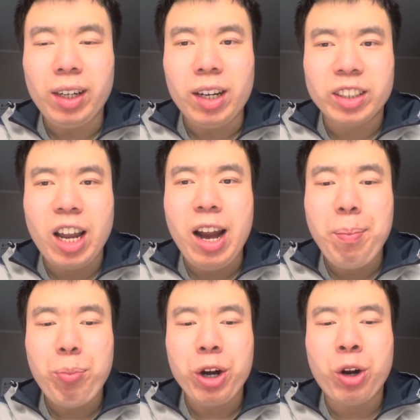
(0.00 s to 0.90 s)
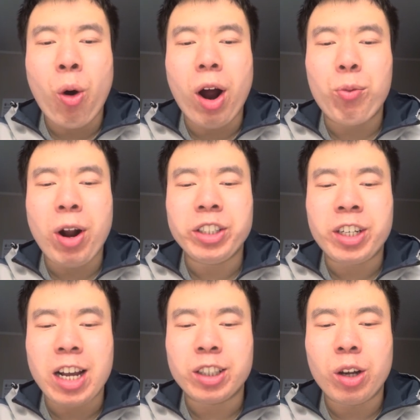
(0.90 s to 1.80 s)
The empirical range
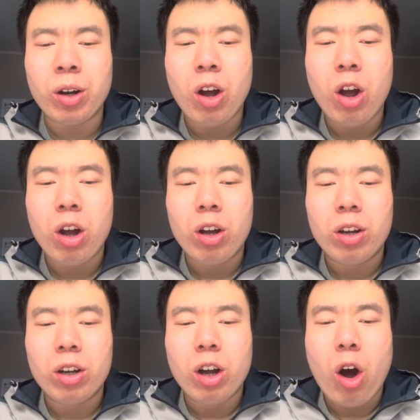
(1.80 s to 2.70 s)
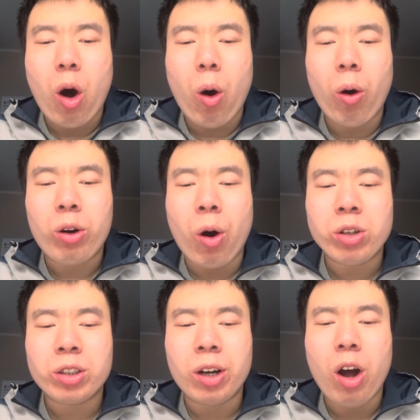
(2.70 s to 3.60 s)

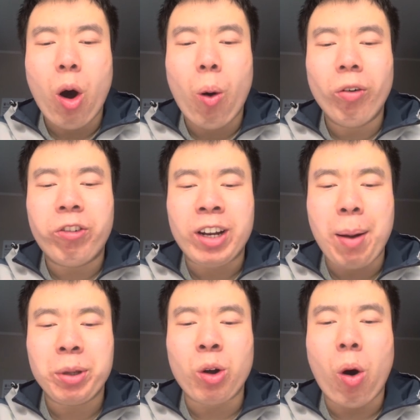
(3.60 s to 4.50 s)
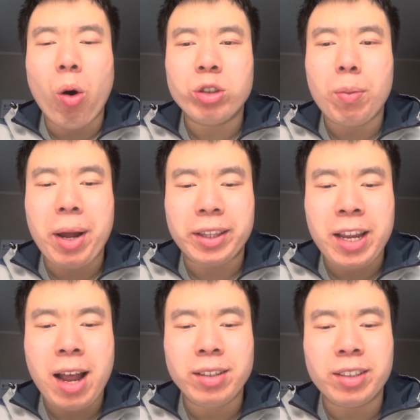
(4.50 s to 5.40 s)
cost of capital also
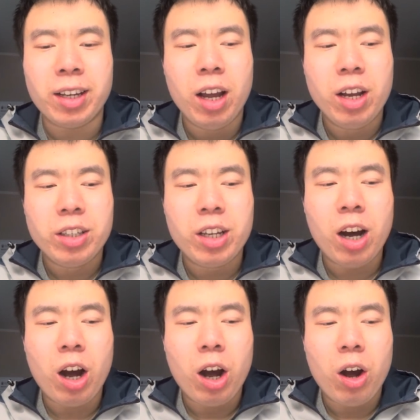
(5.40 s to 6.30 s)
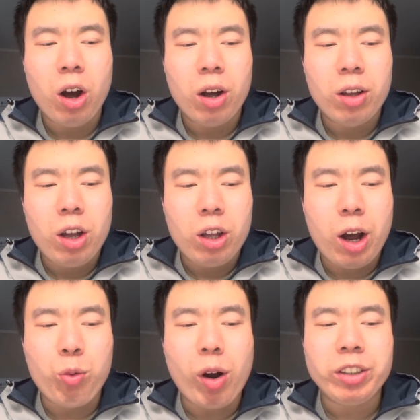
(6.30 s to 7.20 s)
maintains the
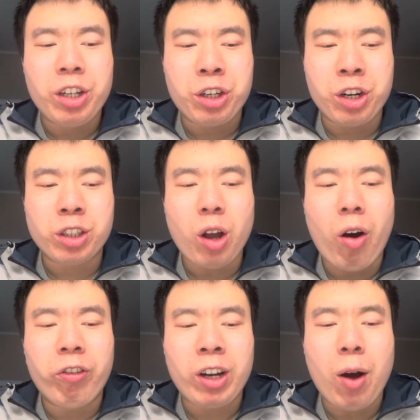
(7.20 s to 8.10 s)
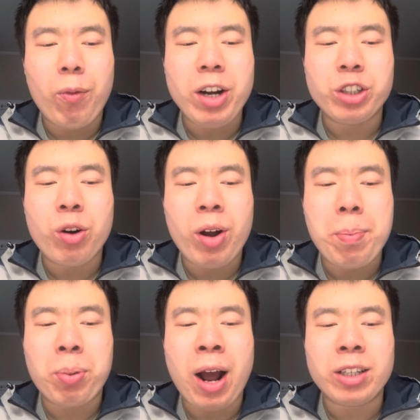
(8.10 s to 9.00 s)
advantages of conventional
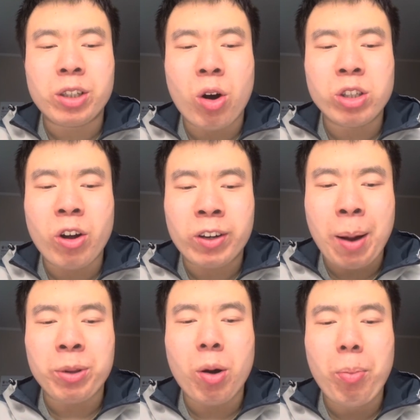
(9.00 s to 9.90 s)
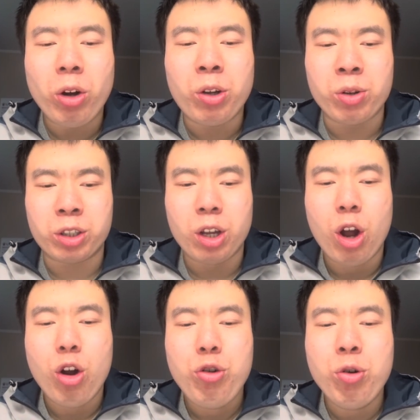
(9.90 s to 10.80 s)
implied cost of capital models,
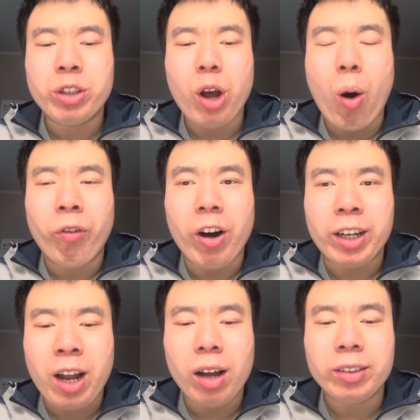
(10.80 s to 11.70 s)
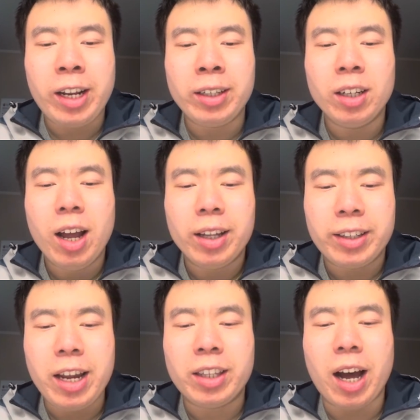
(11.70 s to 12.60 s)
use of accounting
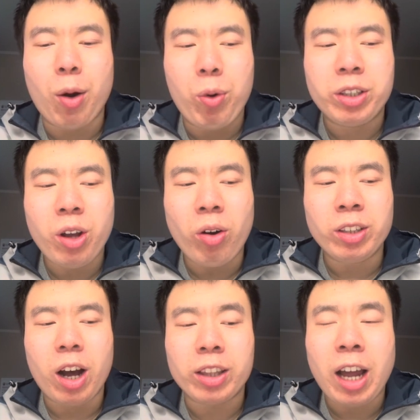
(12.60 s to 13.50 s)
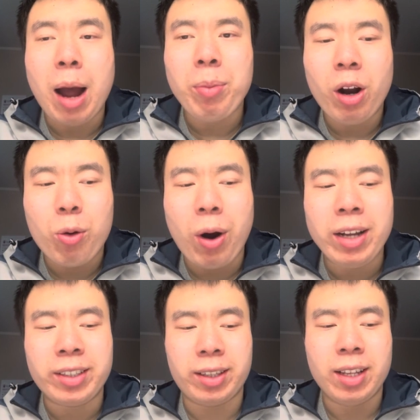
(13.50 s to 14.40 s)
data without a time
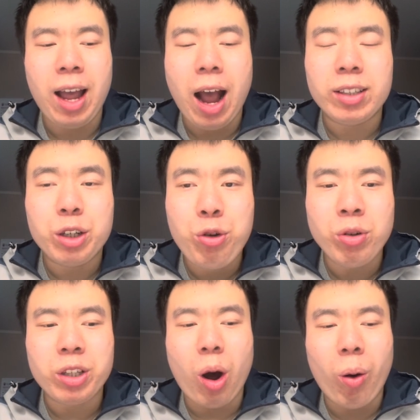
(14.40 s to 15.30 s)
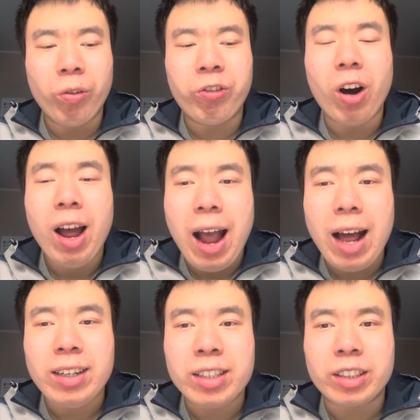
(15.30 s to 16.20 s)
horizon, and the use of
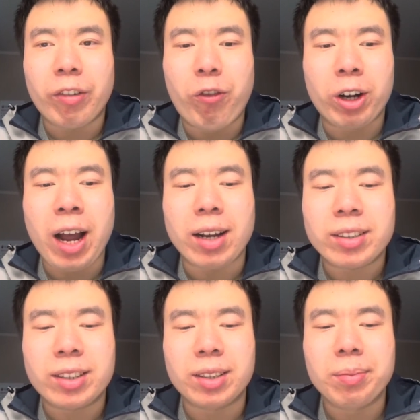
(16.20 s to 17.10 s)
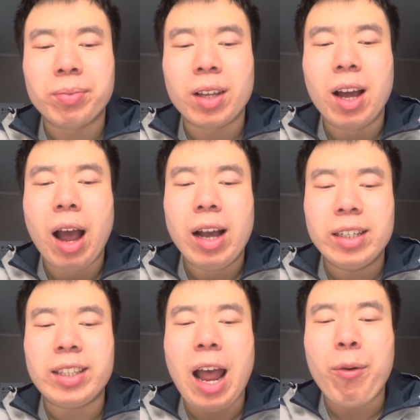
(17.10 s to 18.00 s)
analyst forecasts.
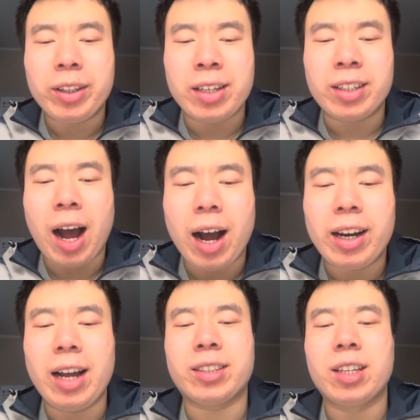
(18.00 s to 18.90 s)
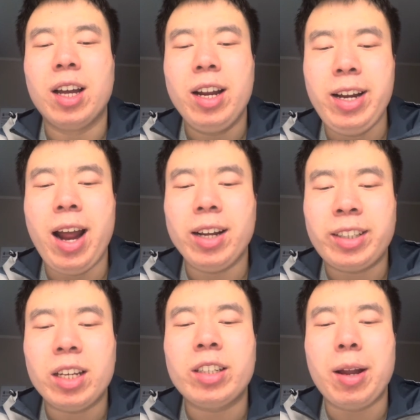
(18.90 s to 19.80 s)
This evidence highlights
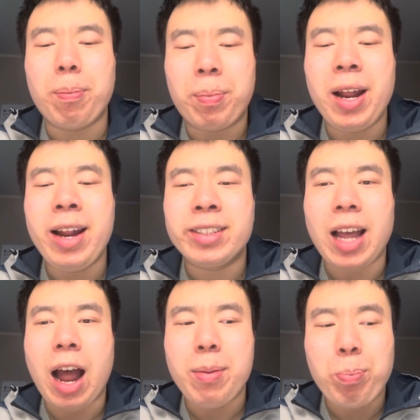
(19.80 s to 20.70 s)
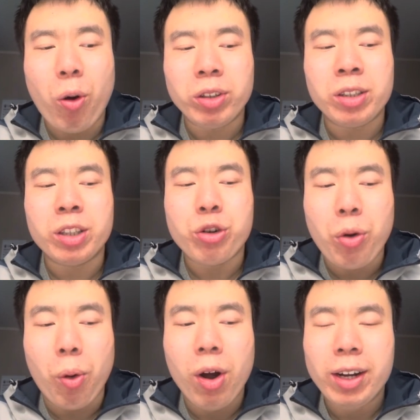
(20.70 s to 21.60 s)
Eacc plays an important
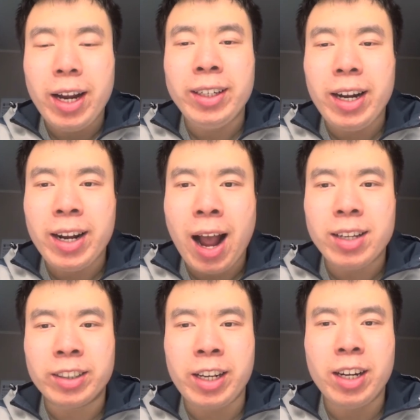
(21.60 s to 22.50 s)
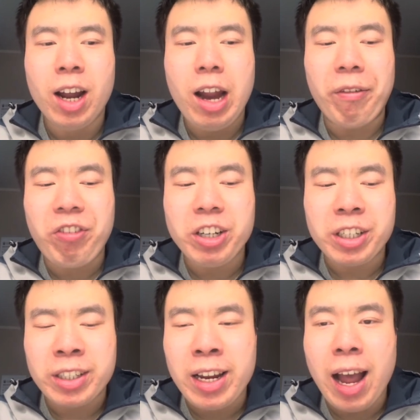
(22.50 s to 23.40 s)
role in enhancing
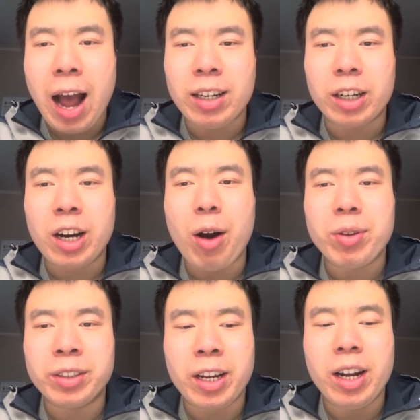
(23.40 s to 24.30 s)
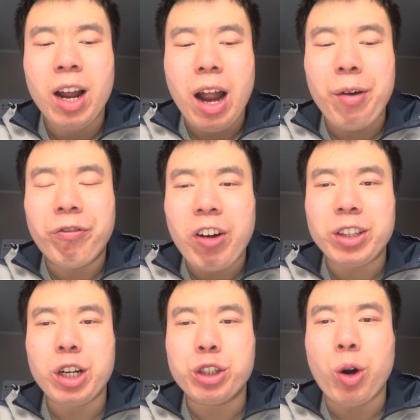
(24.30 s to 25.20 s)
efficiency and accuracy in
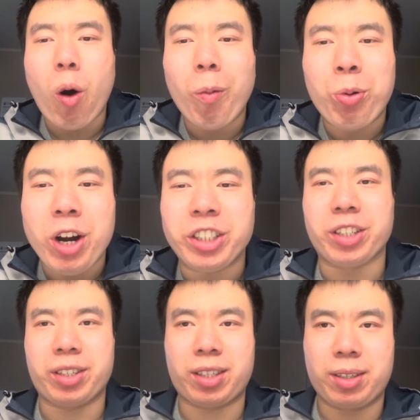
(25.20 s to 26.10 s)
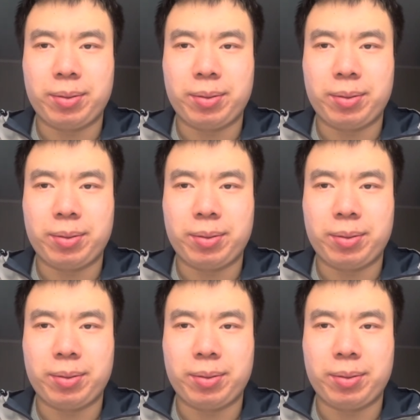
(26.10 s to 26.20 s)
financial operations.